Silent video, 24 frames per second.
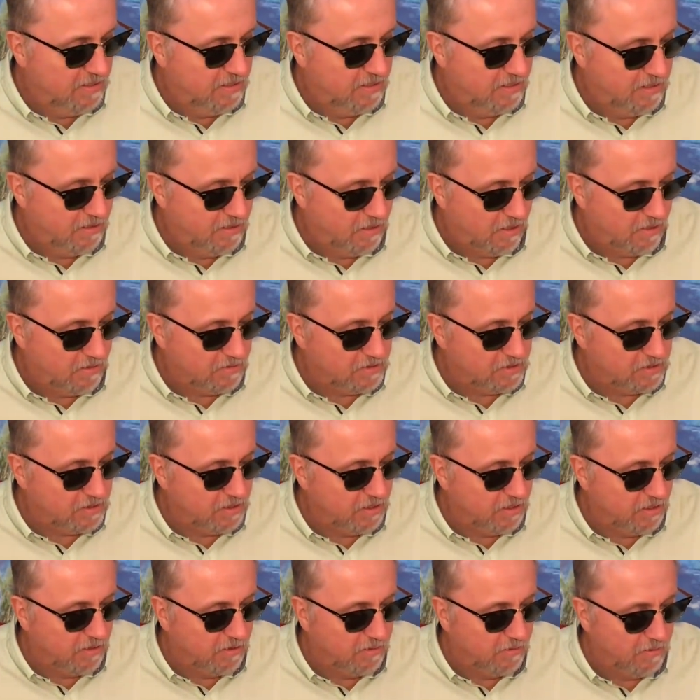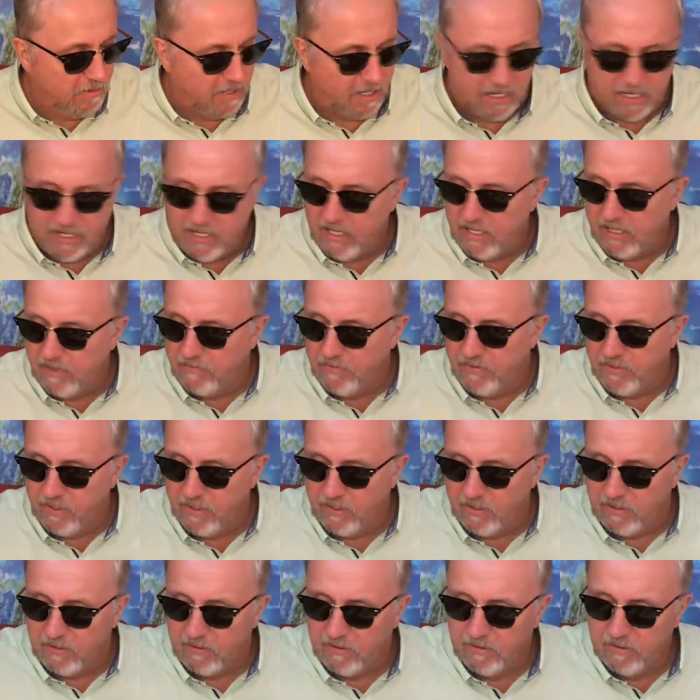And also I have
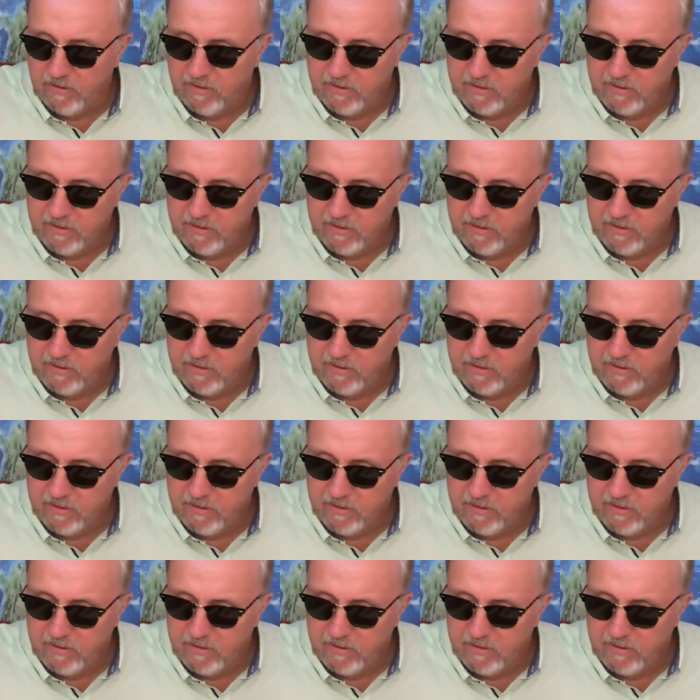here